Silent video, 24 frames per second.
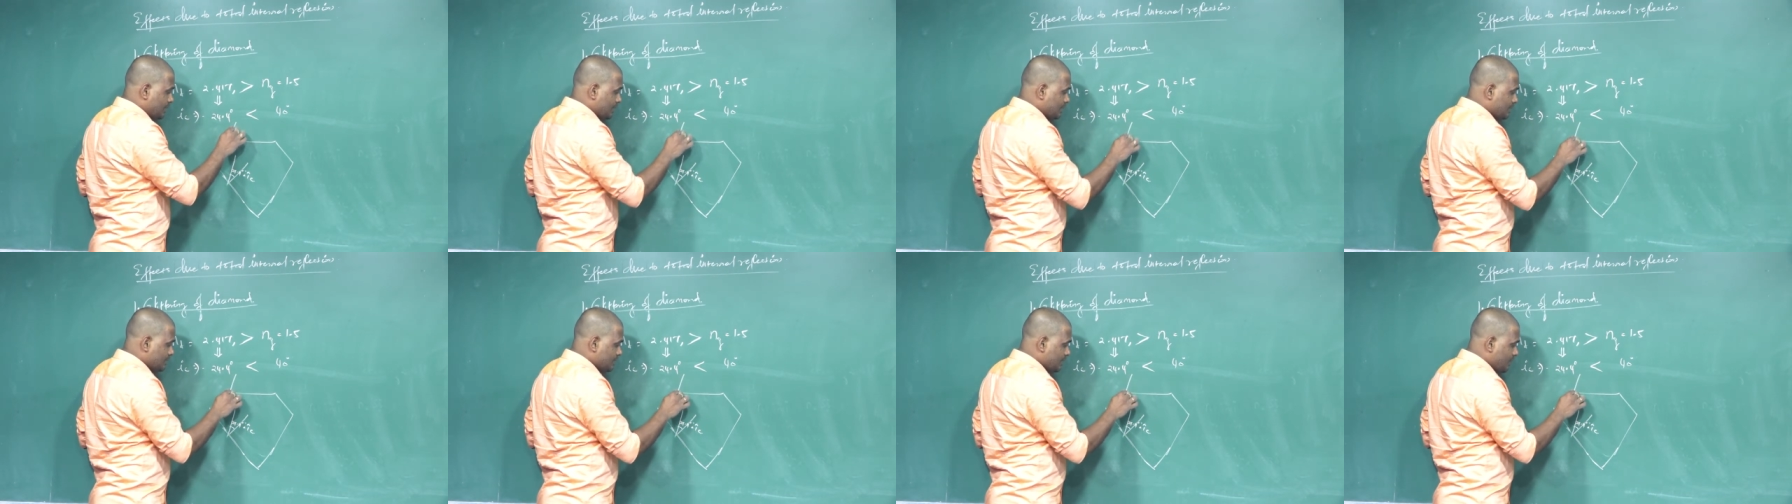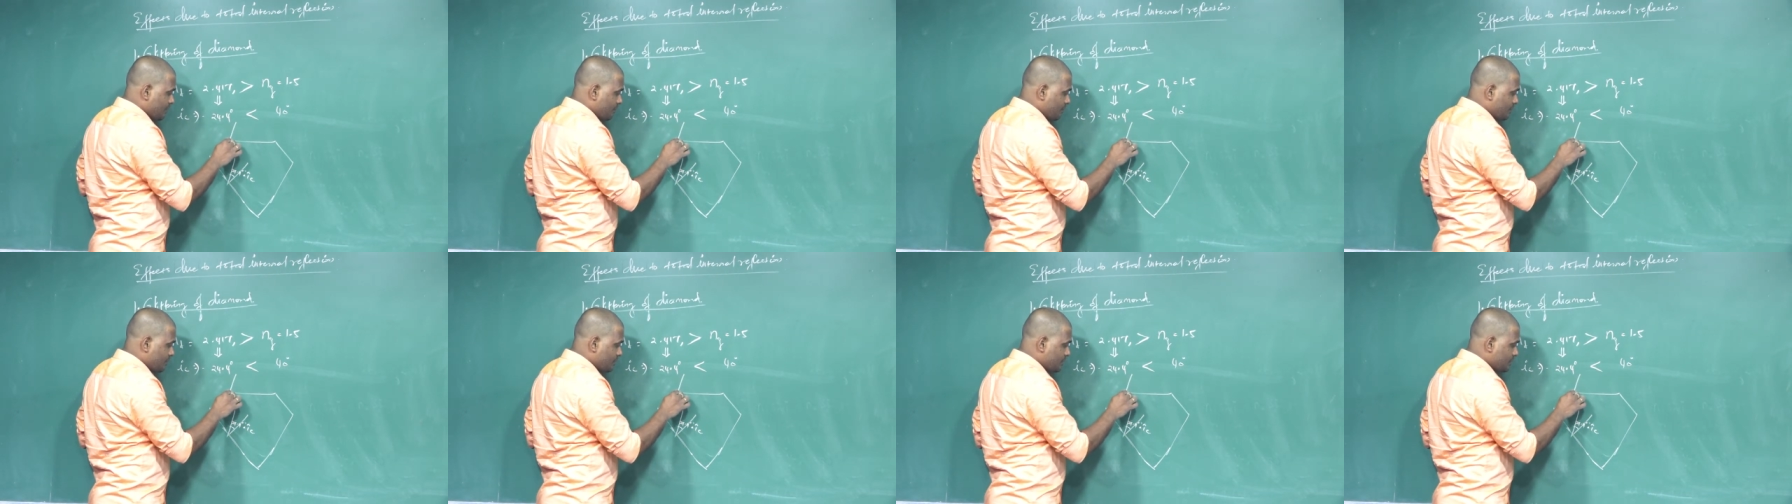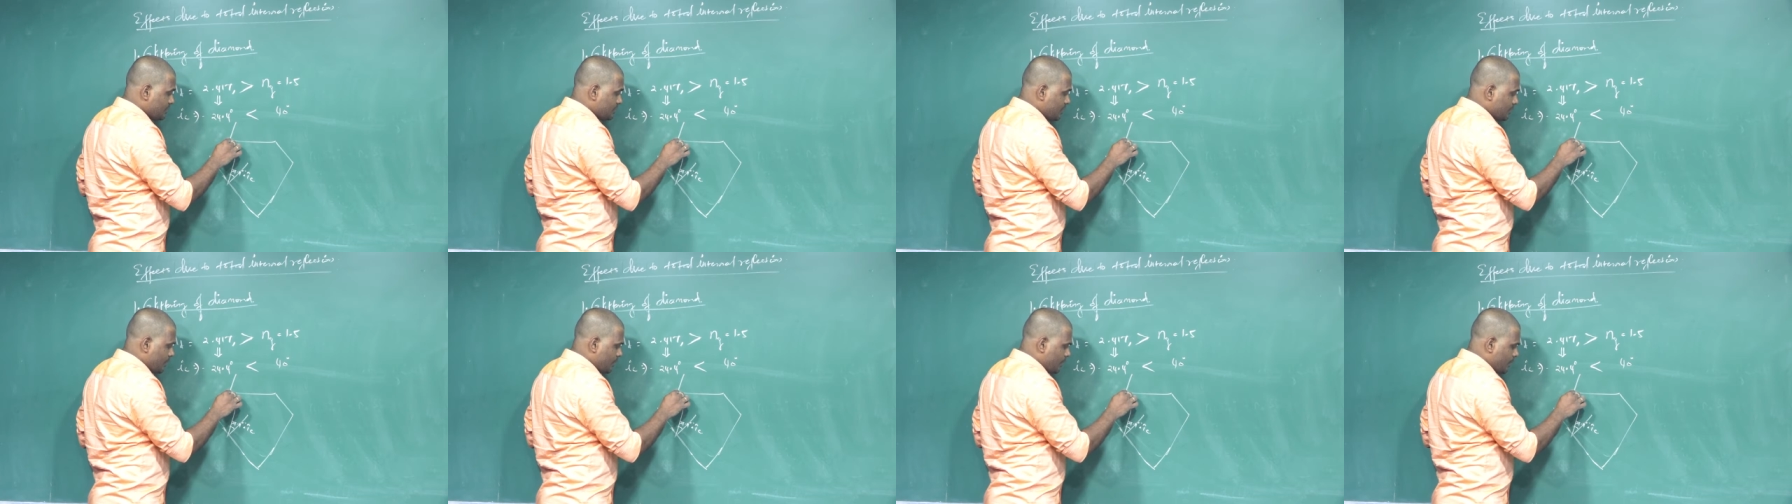the surface
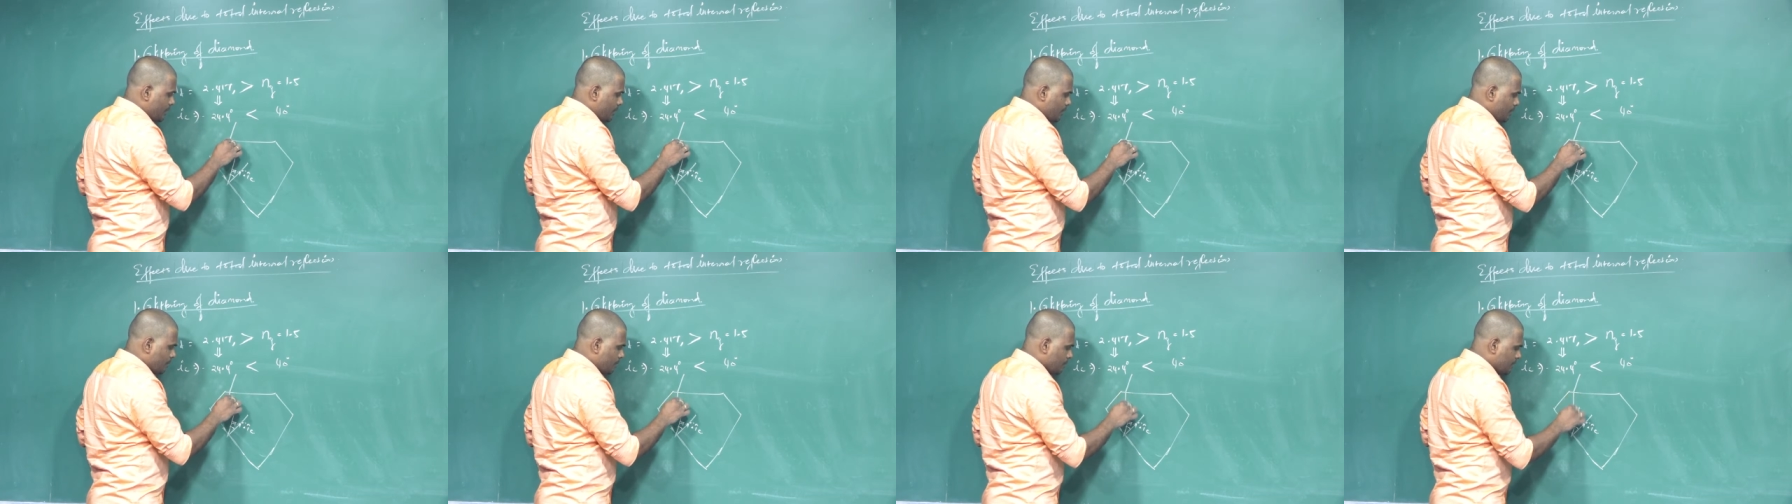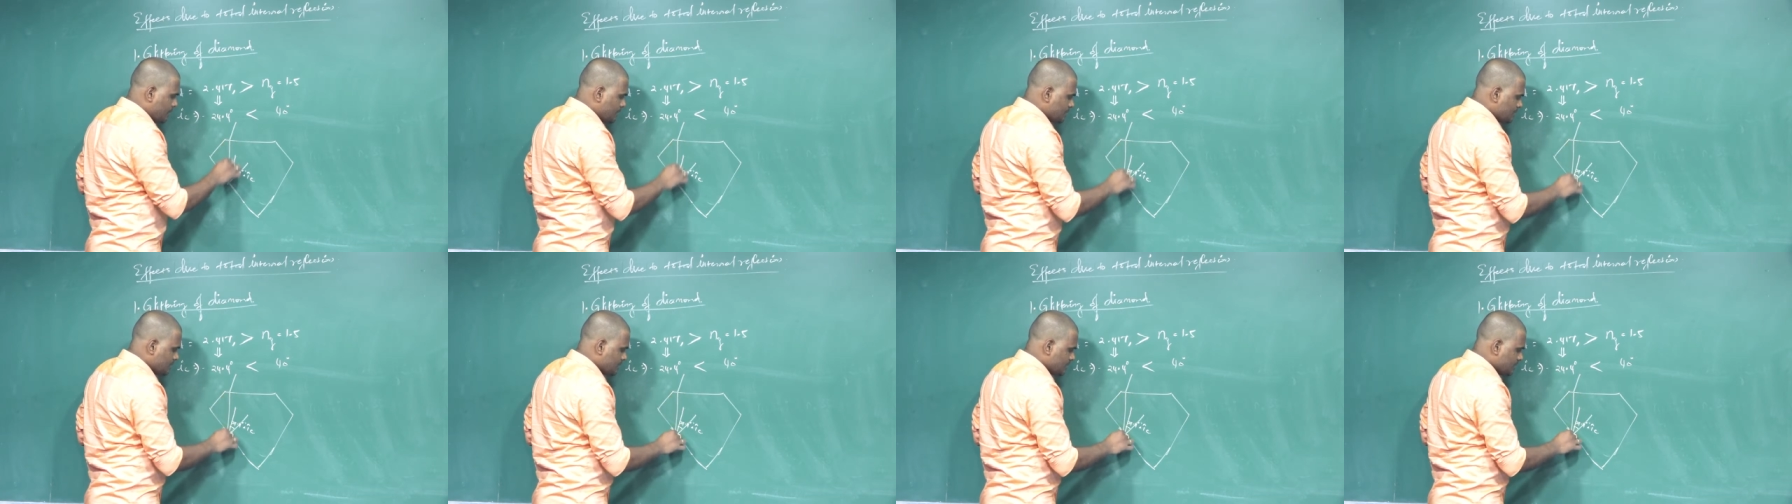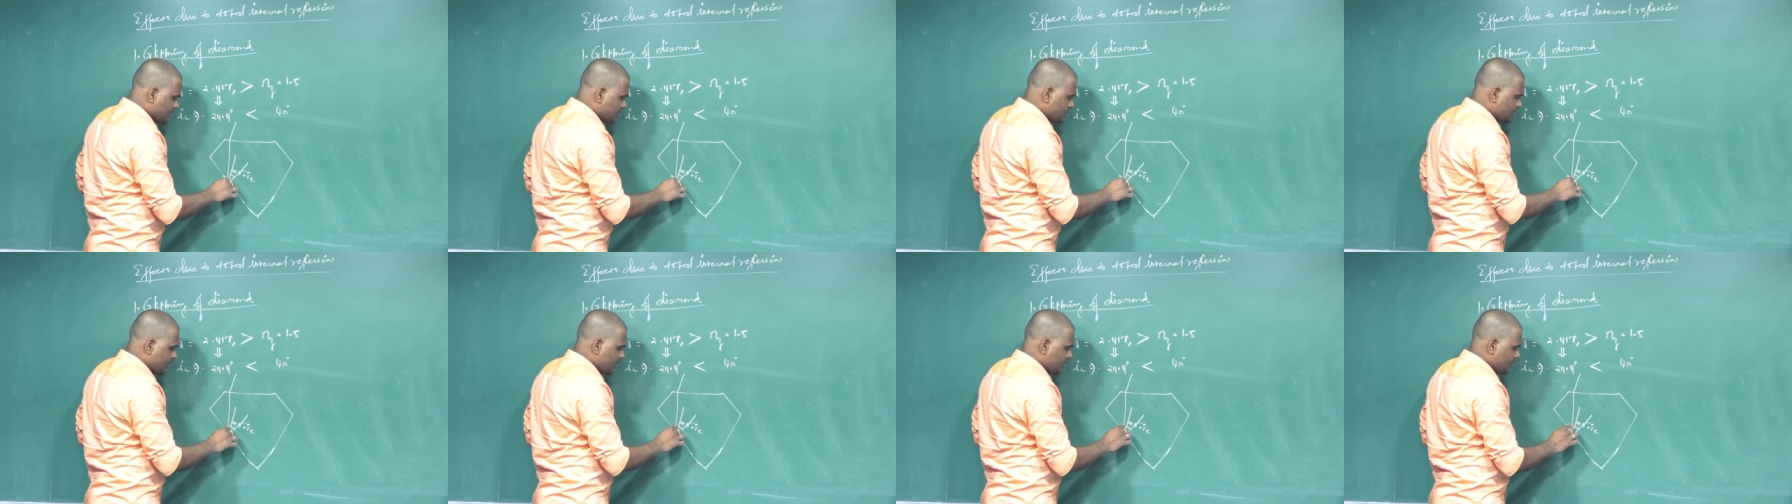must
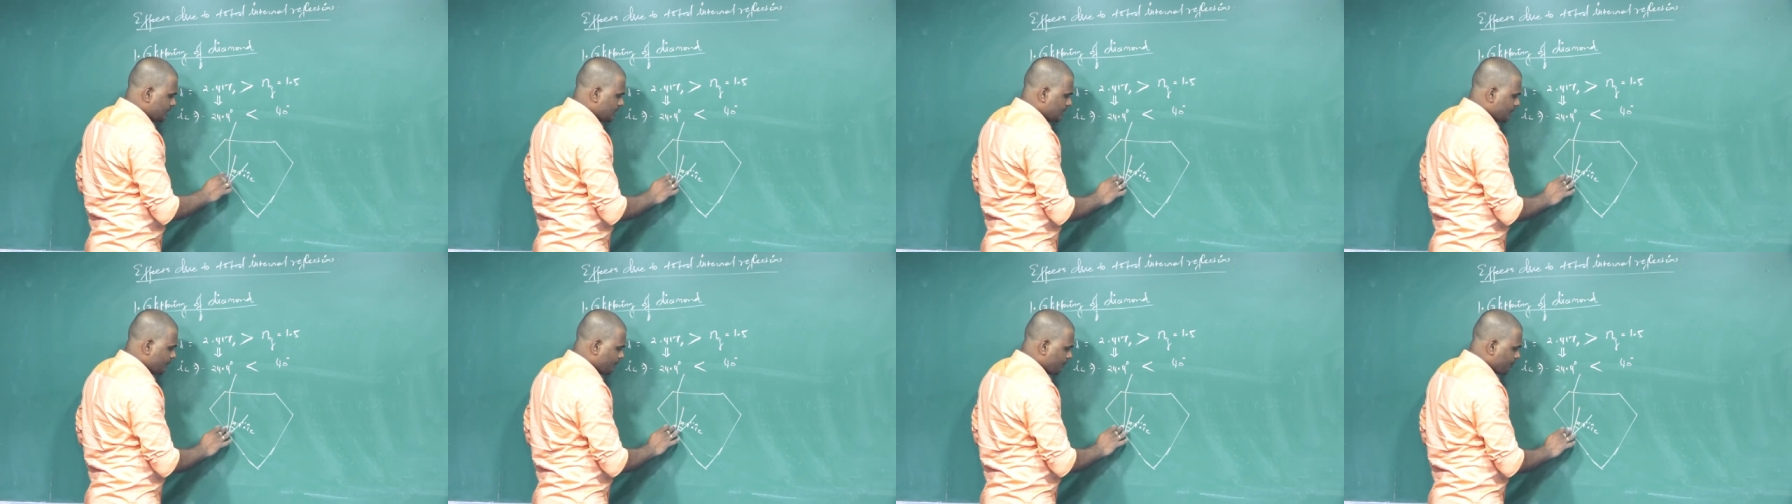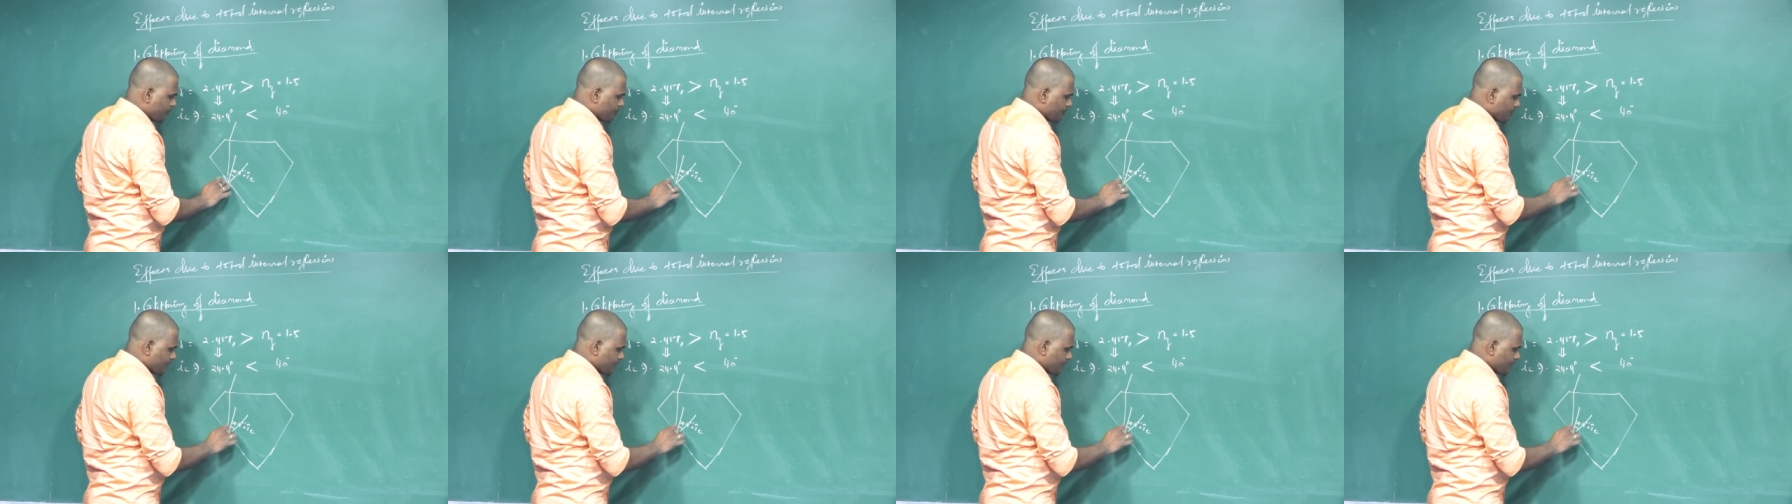incident